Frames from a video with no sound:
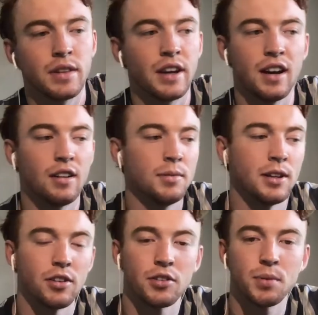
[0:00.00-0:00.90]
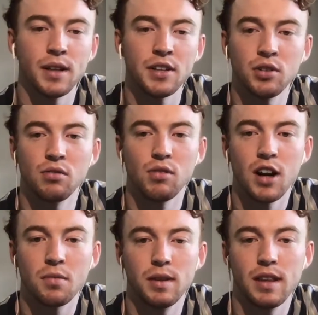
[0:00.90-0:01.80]
I'll be honest. When they took a
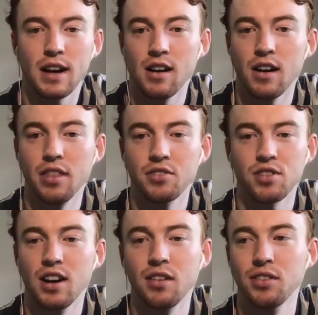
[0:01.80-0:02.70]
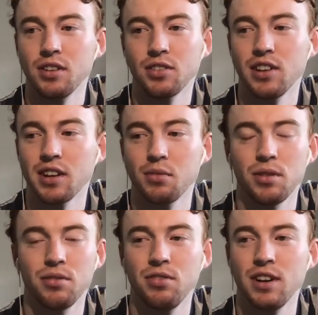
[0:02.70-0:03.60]
ruckman that high in the draft, I was like, "What
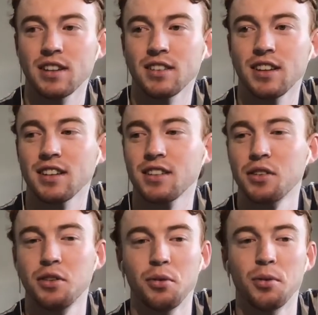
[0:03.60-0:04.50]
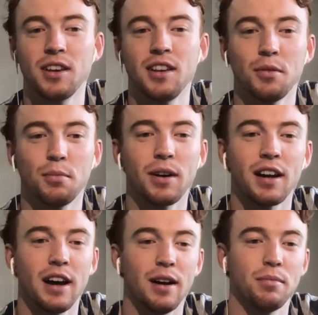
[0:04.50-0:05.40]
the fuck?" Like Gorney. But
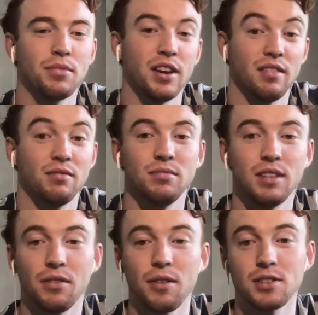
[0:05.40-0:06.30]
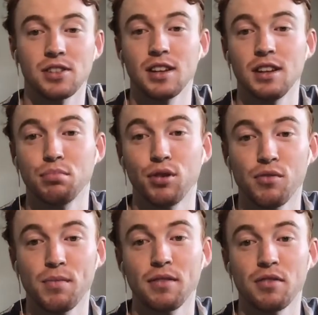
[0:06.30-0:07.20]
they've obviously
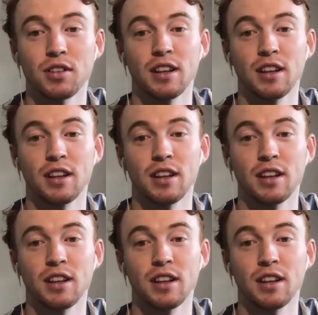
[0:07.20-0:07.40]
proven me wrong.